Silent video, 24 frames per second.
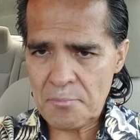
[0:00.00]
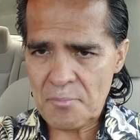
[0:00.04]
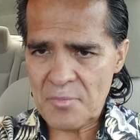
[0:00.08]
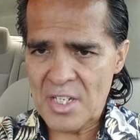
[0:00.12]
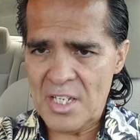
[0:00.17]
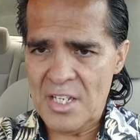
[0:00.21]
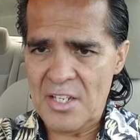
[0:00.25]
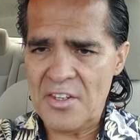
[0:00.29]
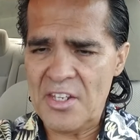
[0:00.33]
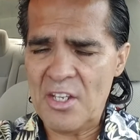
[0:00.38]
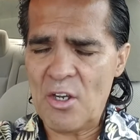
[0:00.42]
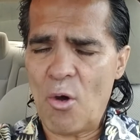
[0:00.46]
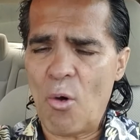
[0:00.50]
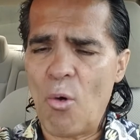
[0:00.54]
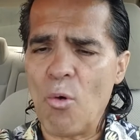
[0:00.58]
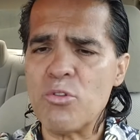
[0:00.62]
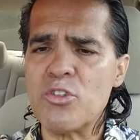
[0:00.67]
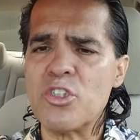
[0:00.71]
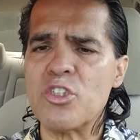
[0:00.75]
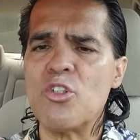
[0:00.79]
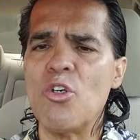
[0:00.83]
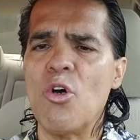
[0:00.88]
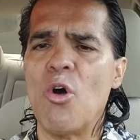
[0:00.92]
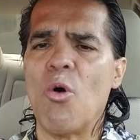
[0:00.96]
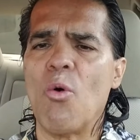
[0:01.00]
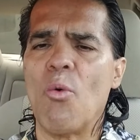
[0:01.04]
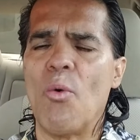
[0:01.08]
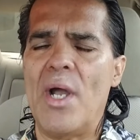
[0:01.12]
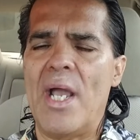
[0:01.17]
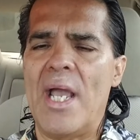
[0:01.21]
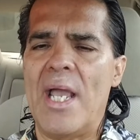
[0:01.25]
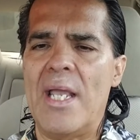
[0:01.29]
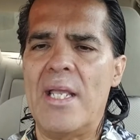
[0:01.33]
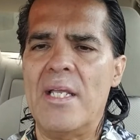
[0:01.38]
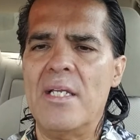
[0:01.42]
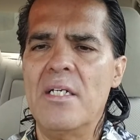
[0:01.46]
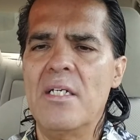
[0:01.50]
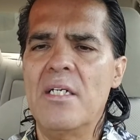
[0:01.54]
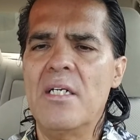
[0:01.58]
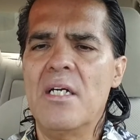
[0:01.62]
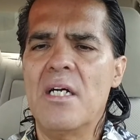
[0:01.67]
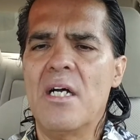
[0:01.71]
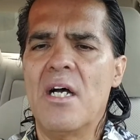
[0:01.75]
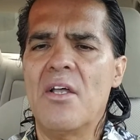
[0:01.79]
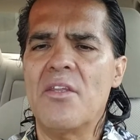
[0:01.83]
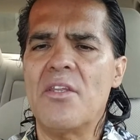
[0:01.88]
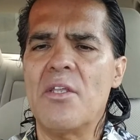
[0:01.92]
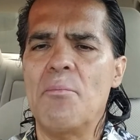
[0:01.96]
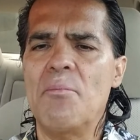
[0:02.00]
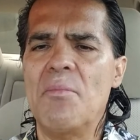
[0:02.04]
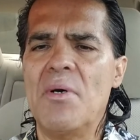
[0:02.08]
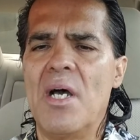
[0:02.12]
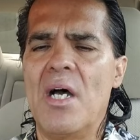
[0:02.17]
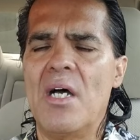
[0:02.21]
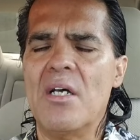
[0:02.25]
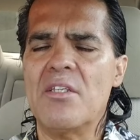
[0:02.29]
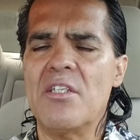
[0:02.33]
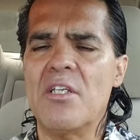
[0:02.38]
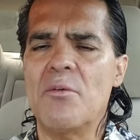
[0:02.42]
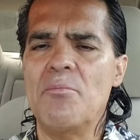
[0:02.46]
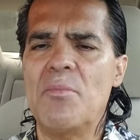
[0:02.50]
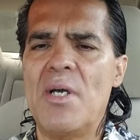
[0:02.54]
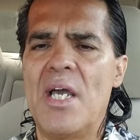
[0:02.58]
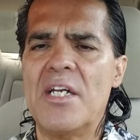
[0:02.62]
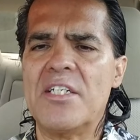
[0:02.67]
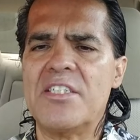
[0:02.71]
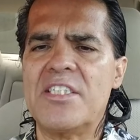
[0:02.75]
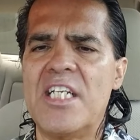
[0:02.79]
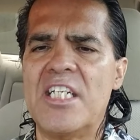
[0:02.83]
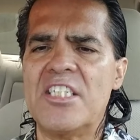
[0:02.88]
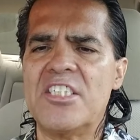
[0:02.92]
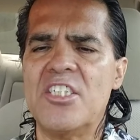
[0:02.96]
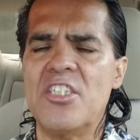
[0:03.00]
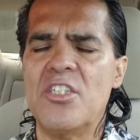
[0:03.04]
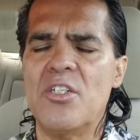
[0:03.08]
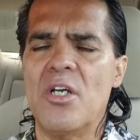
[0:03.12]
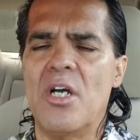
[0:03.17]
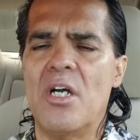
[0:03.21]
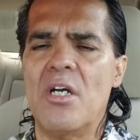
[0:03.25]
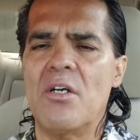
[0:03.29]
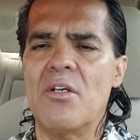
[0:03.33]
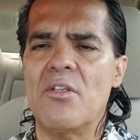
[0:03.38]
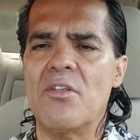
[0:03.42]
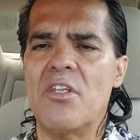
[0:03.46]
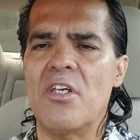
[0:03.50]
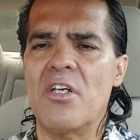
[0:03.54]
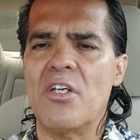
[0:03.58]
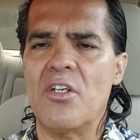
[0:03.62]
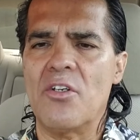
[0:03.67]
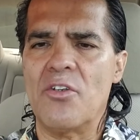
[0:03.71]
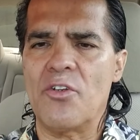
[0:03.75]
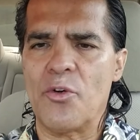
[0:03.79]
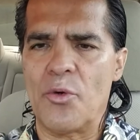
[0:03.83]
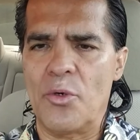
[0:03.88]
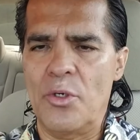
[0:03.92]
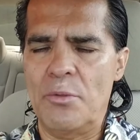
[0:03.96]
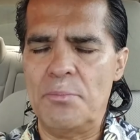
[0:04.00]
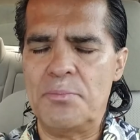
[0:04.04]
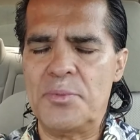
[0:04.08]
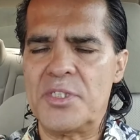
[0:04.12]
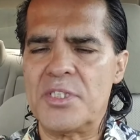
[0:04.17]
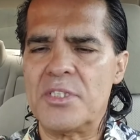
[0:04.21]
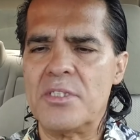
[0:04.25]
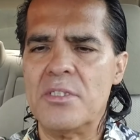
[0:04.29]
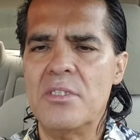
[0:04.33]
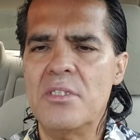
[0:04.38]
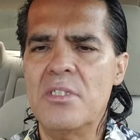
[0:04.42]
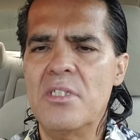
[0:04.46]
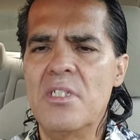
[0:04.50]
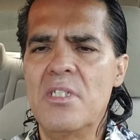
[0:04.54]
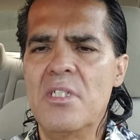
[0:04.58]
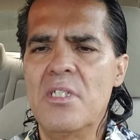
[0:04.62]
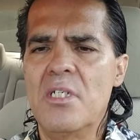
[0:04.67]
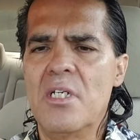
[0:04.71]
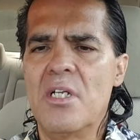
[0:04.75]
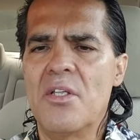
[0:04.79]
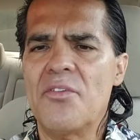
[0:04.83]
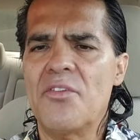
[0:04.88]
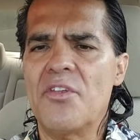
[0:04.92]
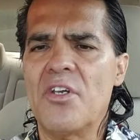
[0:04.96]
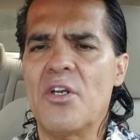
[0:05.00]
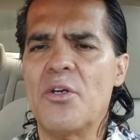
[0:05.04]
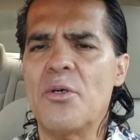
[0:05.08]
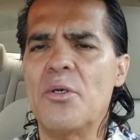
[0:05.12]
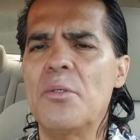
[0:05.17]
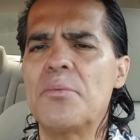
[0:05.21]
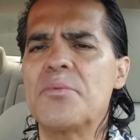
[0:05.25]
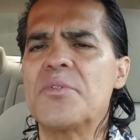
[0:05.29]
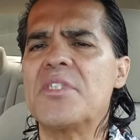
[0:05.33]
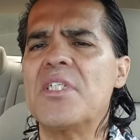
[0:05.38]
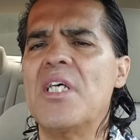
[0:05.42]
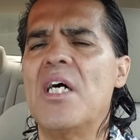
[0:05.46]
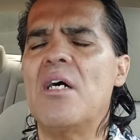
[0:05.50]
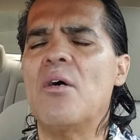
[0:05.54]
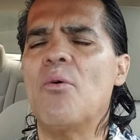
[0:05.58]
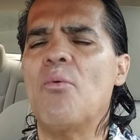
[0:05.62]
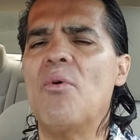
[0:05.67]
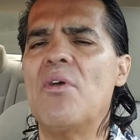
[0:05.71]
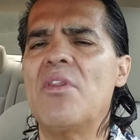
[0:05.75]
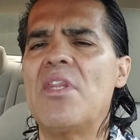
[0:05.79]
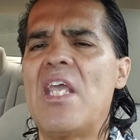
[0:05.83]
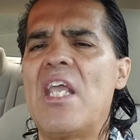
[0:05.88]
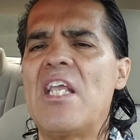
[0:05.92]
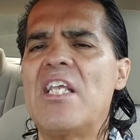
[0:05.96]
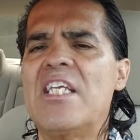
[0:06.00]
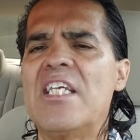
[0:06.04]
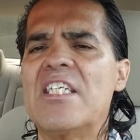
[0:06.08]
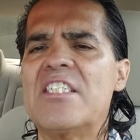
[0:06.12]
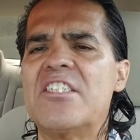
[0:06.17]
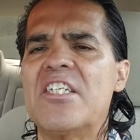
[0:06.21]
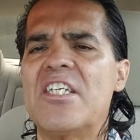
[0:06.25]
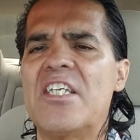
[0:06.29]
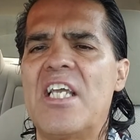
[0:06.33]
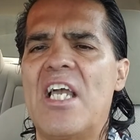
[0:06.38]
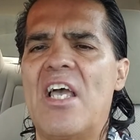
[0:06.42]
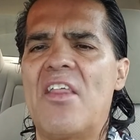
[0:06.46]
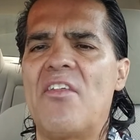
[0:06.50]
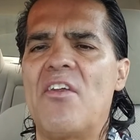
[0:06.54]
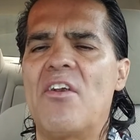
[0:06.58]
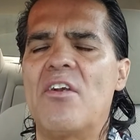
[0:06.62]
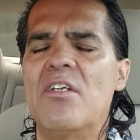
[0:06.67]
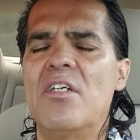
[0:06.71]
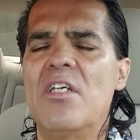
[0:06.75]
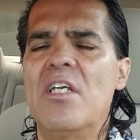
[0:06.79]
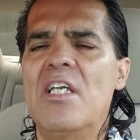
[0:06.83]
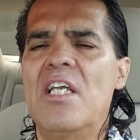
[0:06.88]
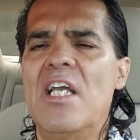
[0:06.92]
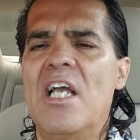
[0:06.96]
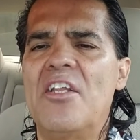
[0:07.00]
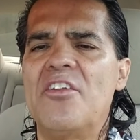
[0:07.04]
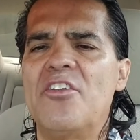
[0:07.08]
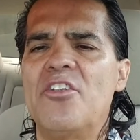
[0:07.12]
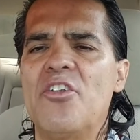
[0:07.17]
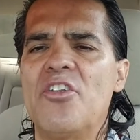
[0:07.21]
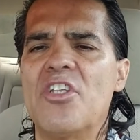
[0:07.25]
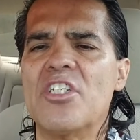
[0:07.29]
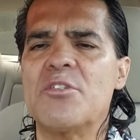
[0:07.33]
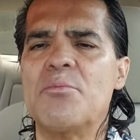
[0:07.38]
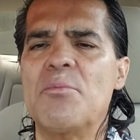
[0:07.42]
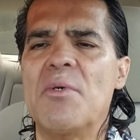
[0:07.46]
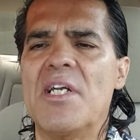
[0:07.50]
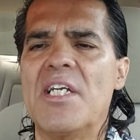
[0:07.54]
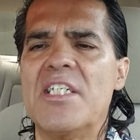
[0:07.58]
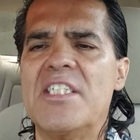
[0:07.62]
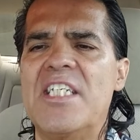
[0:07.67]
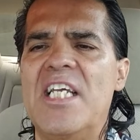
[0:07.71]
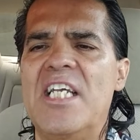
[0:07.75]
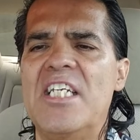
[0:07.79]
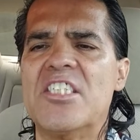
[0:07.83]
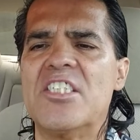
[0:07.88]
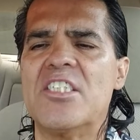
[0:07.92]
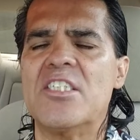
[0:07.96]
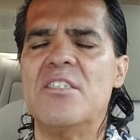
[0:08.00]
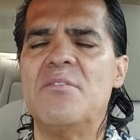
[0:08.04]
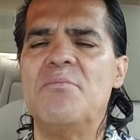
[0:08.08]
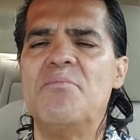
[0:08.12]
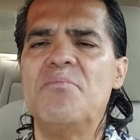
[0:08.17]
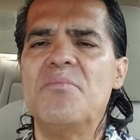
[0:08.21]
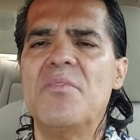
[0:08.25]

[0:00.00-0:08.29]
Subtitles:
in the old school way, the meditation, the groups when they get together and do this meditation,